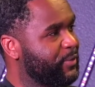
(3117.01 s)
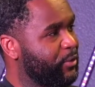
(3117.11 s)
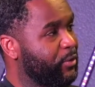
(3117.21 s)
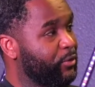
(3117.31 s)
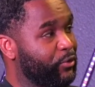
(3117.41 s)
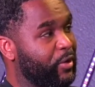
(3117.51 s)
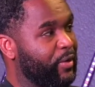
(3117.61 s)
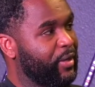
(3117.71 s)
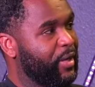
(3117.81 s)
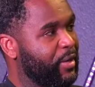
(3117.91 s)
You're going to
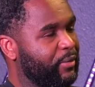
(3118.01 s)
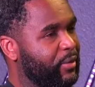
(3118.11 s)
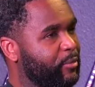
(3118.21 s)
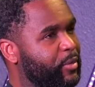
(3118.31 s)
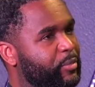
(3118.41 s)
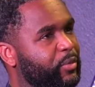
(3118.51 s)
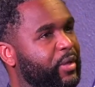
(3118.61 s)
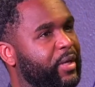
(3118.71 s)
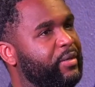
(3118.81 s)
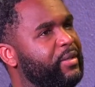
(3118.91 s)
draw that line around the people
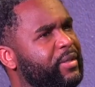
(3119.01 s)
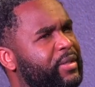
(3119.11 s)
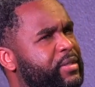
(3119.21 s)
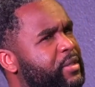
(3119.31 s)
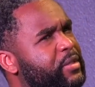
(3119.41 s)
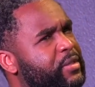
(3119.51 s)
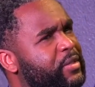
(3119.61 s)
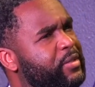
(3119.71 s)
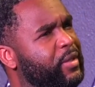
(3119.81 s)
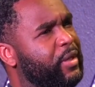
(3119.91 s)
that is easiest to